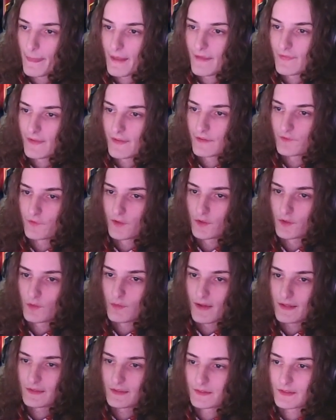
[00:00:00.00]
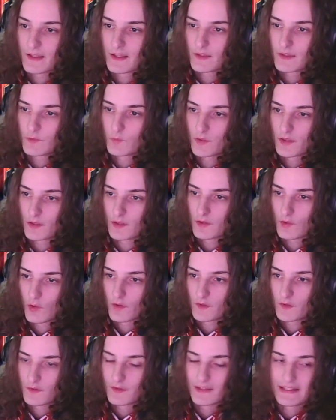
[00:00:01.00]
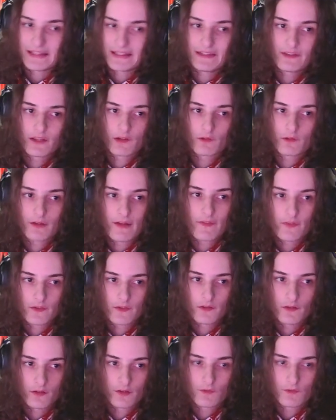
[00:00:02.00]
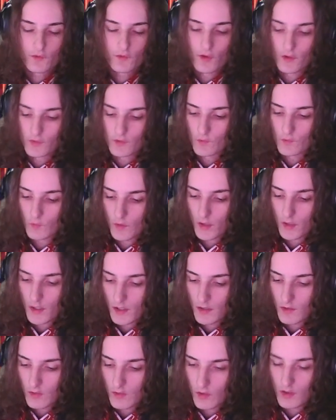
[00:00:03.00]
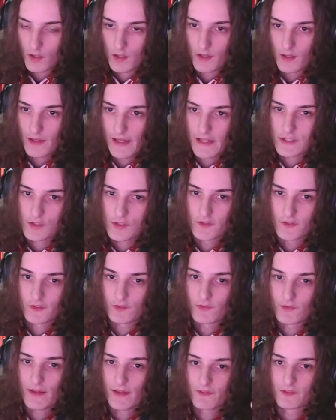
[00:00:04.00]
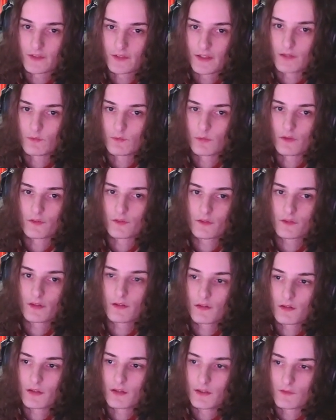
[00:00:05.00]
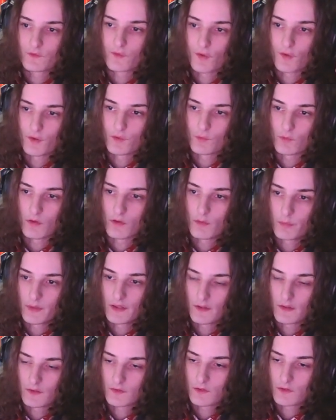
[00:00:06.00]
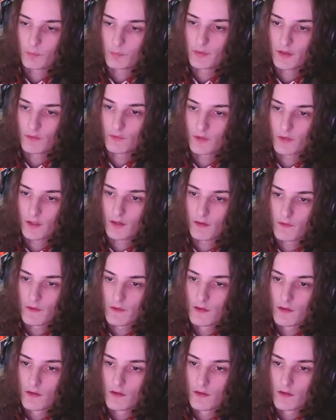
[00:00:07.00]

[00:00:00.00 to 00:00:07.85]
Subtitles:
And then for the right side, we are going to either run Infernal Roar or Ageless Wrath set, with Infernal Roar being superior